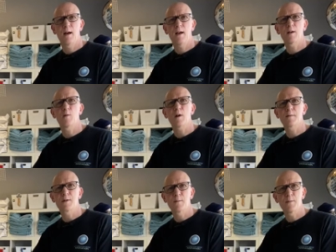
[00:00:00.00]
Hi, and
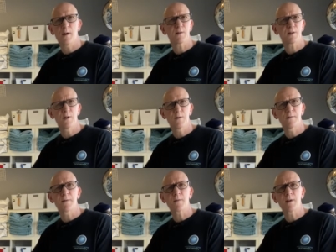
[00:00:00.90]
welcome to part two
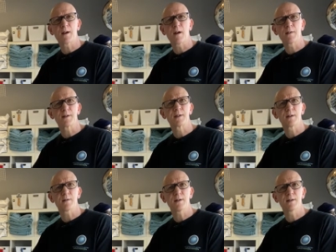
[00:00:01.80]
of three on this
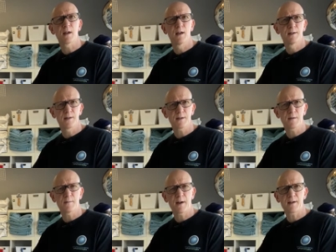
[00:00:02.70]
series,
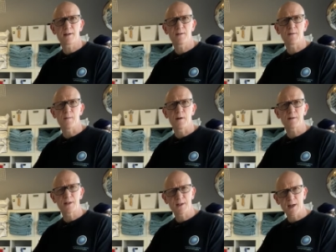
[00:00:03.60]
System Maintenance for
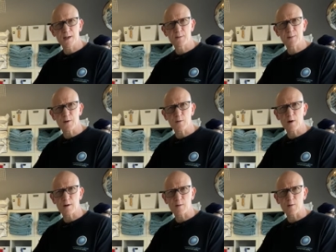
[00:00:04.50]
Multi-Stage Pure
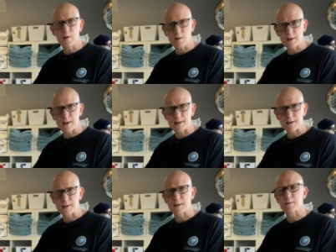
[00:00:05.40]
Water Window Cleaning
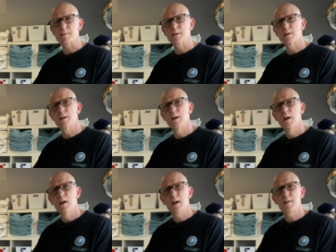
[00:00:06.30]
Systems.
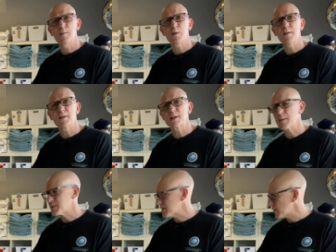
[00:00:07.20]
In the previous
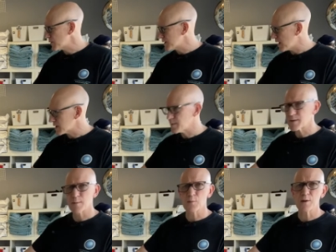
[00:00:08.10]
episode, we talked
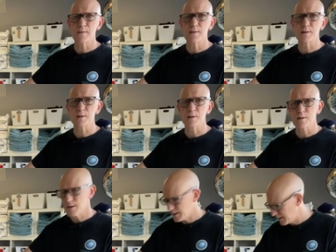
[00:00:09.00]
about the pre-filter